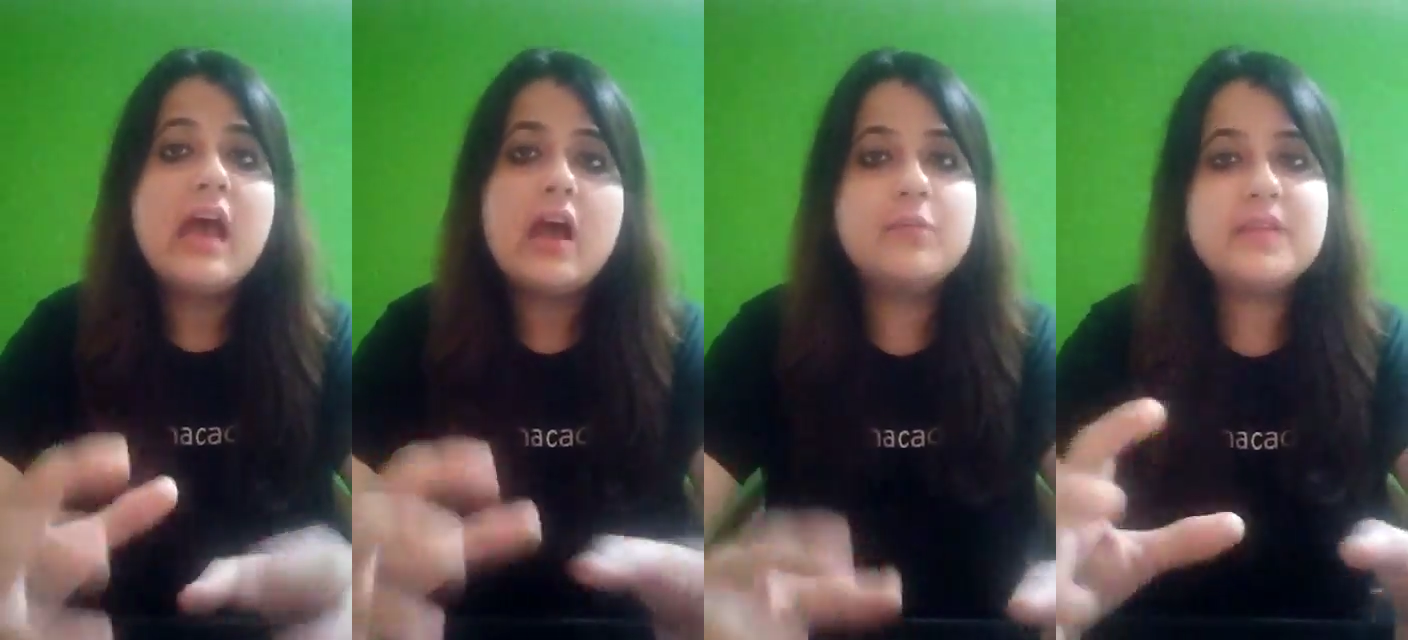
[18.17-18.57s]

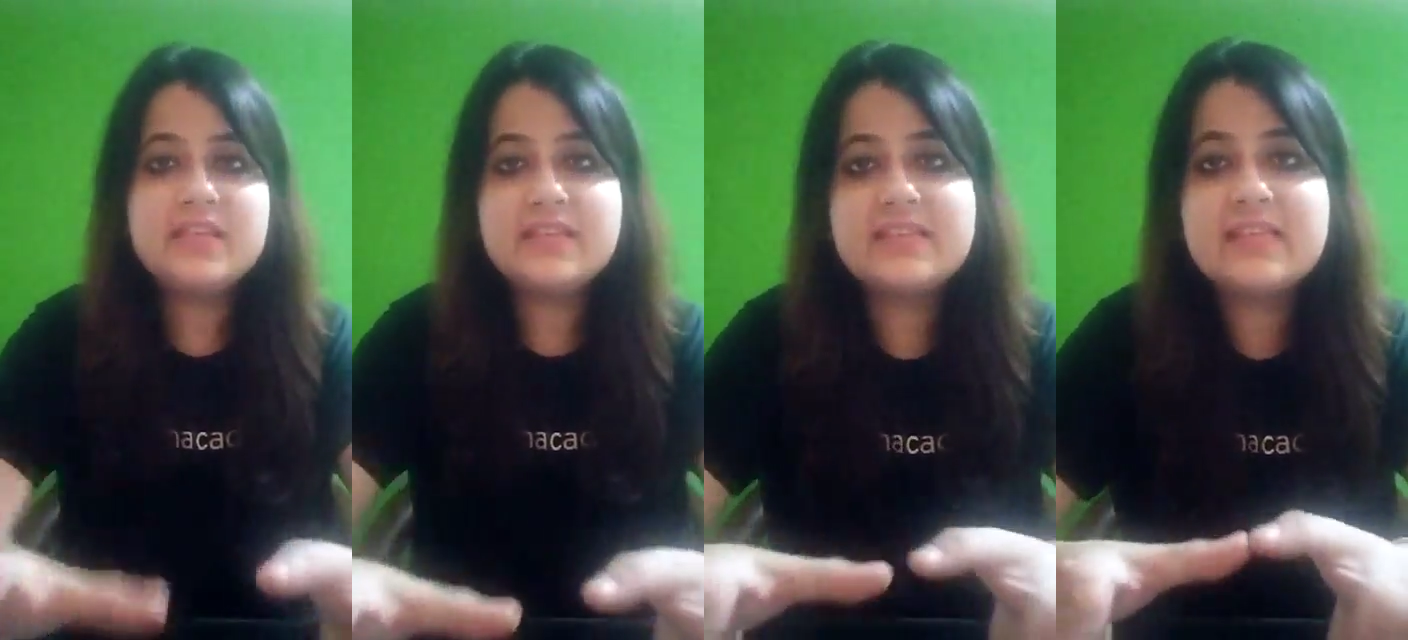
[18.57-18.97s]
how
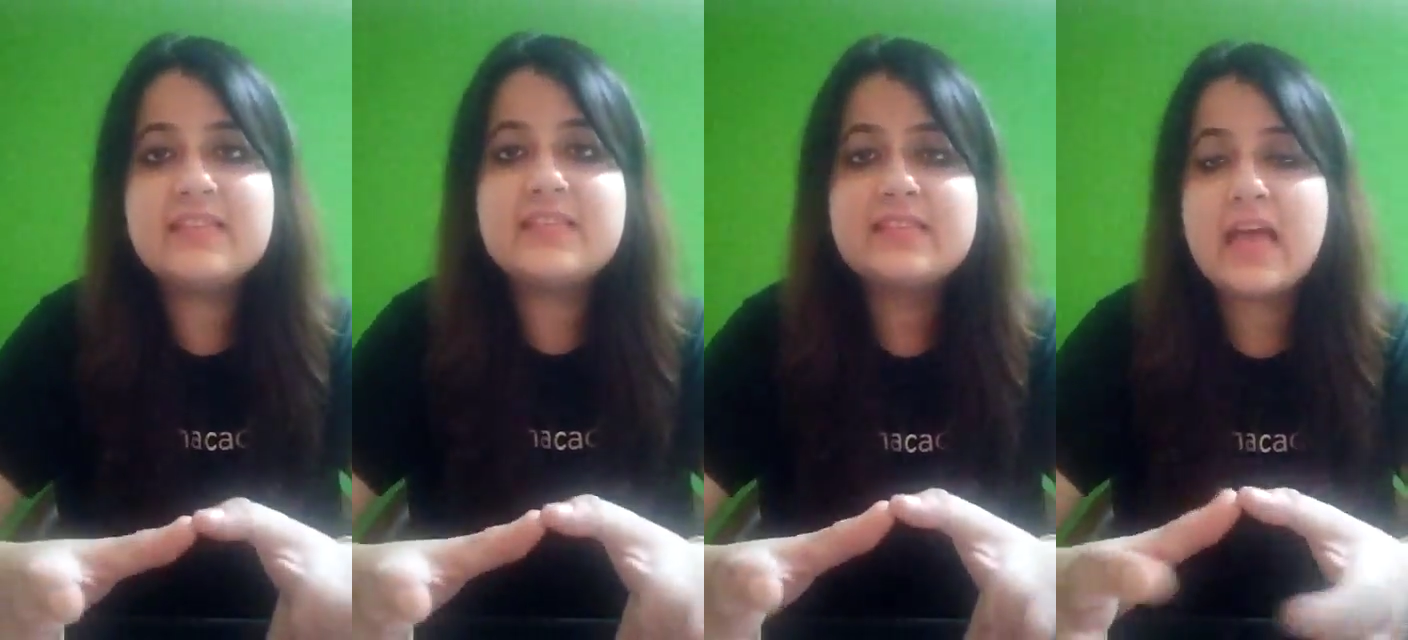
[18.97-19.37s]
many
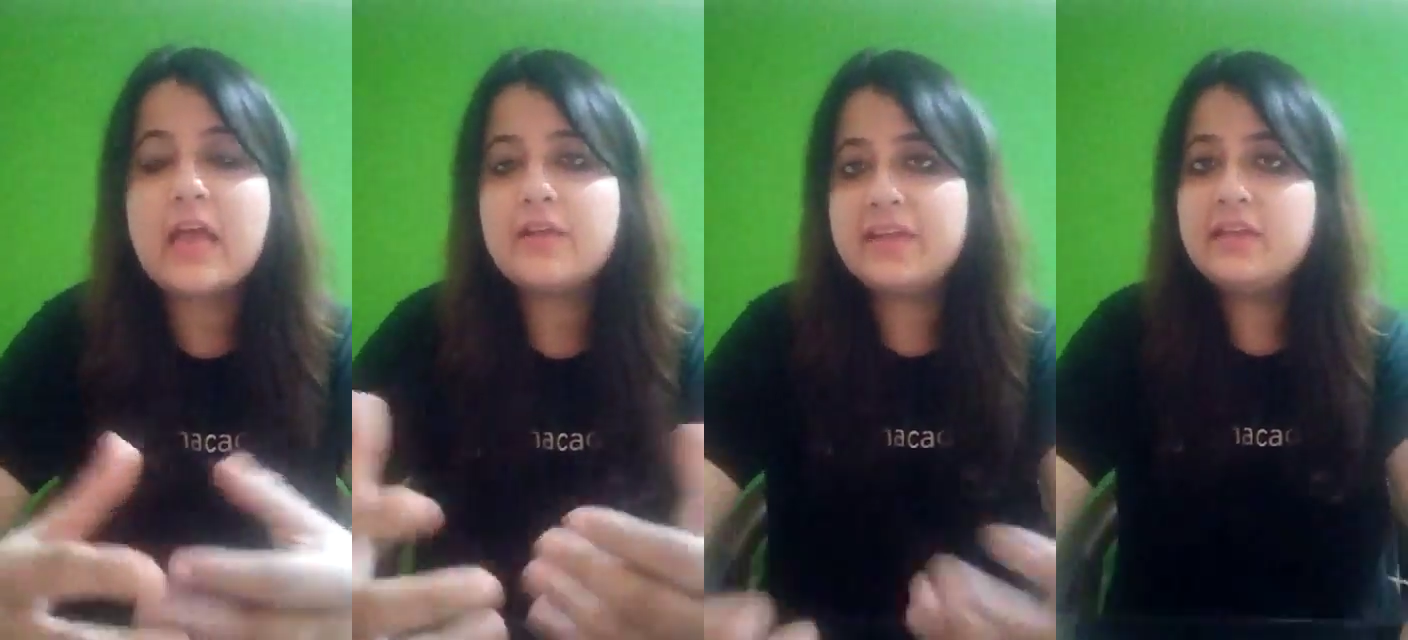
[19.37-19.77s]
diseases
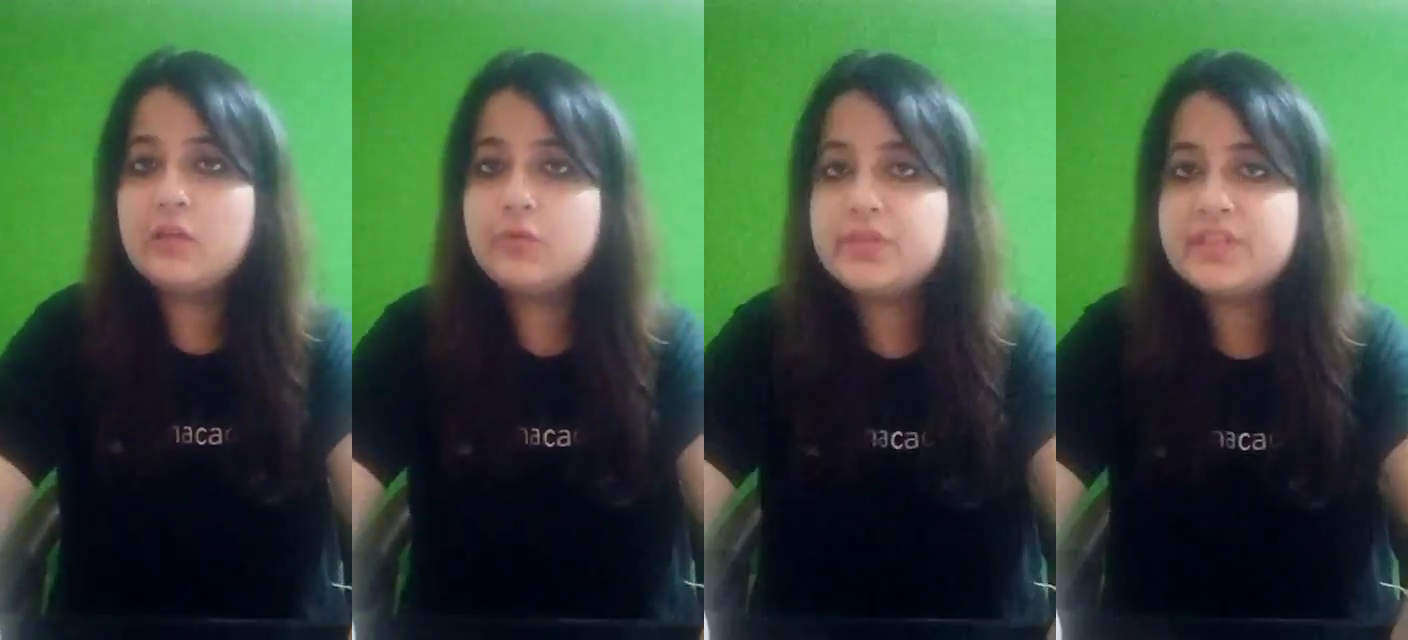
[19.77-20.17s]
are
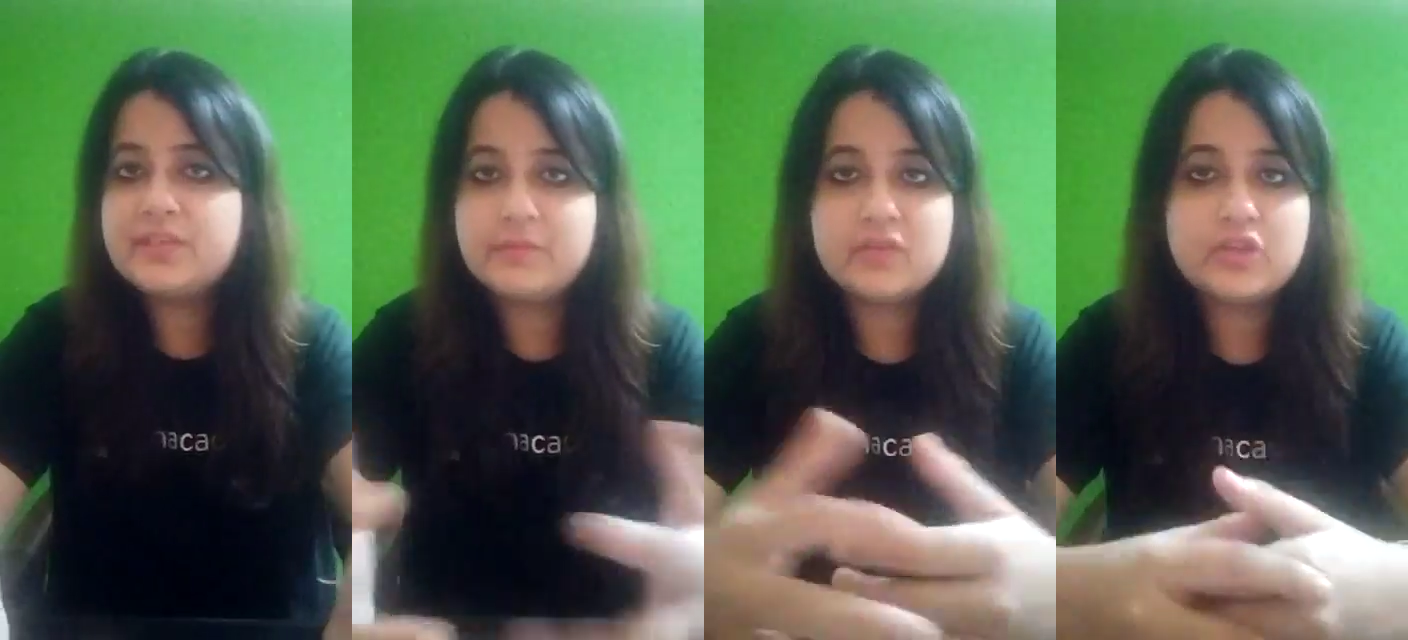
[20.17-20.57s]
included
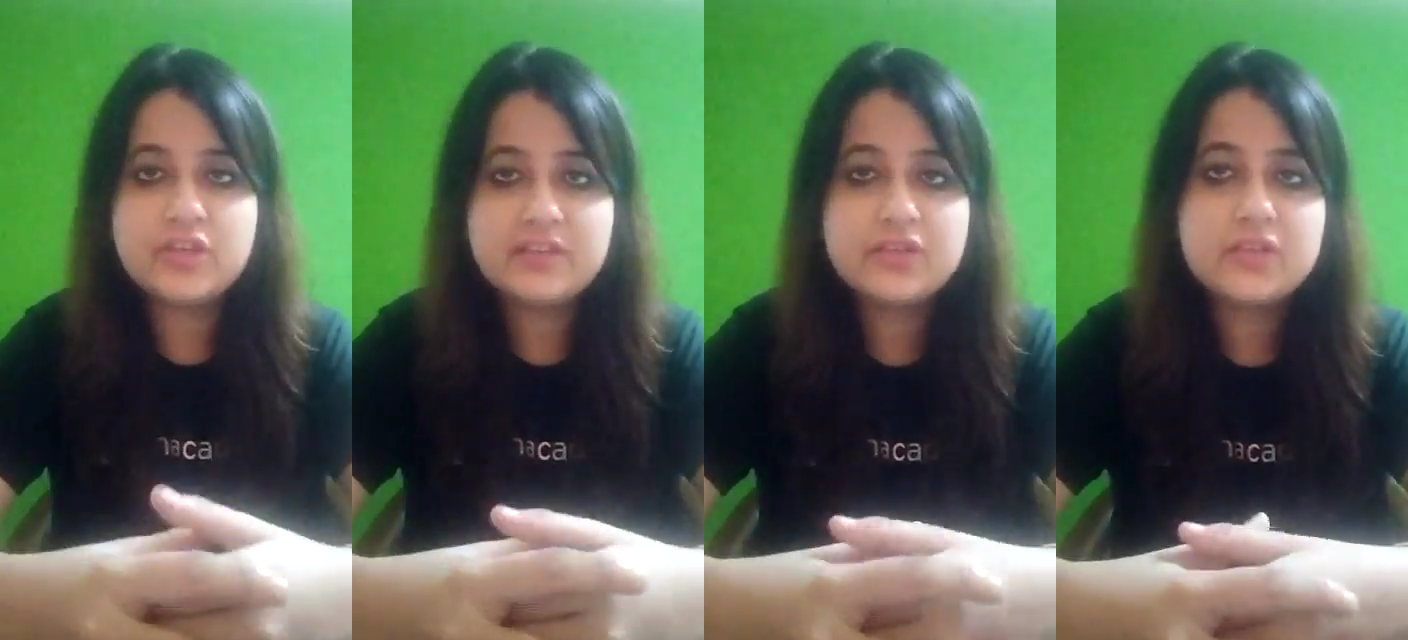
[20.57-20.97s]
in Mission
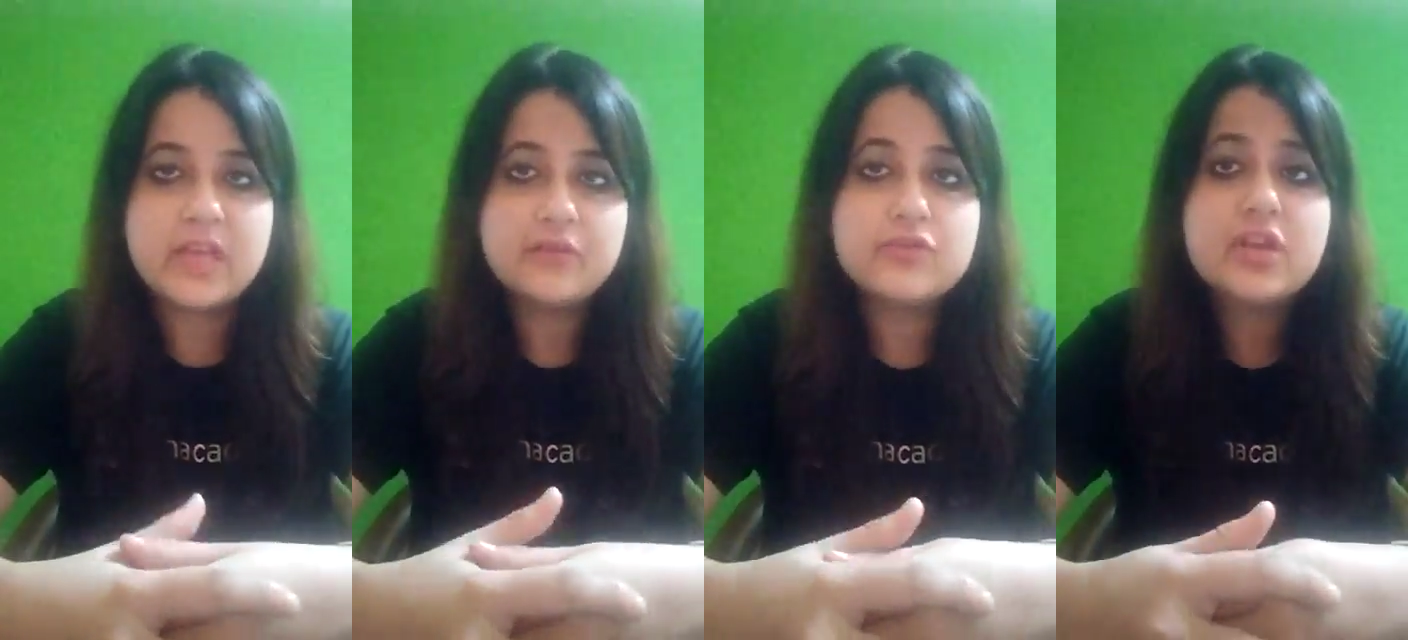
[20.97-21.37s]

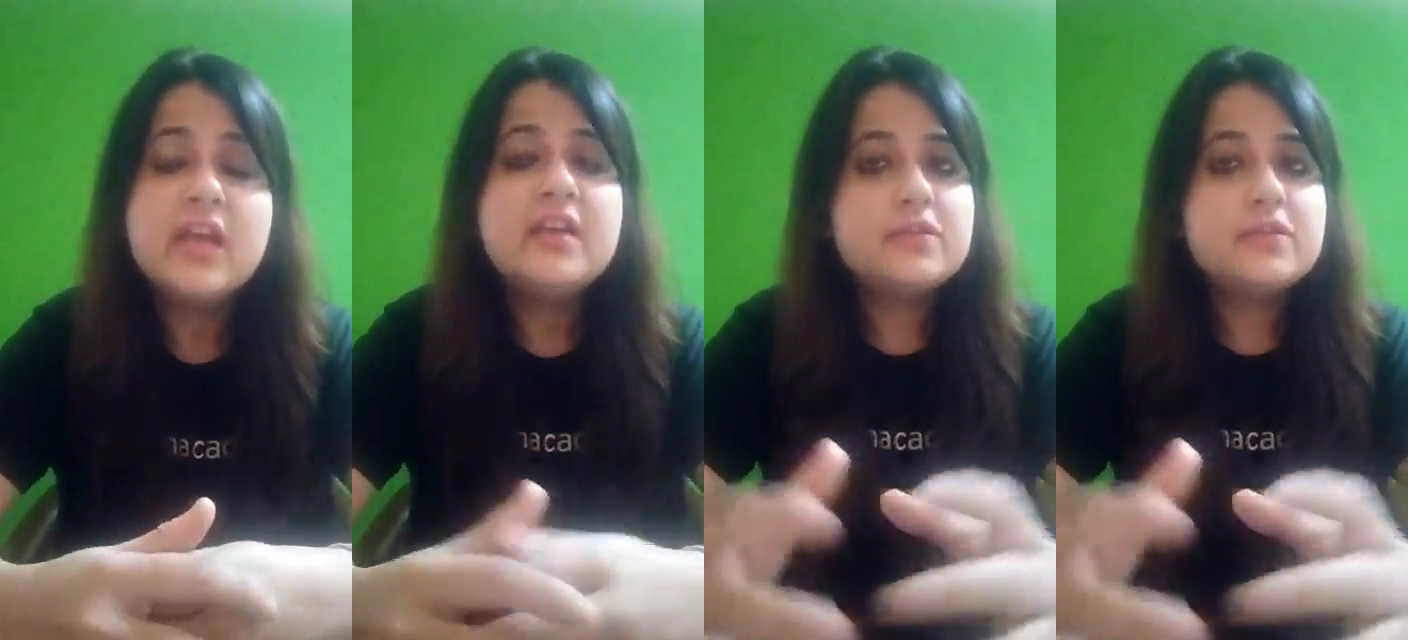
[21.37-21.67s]
Indradhanush.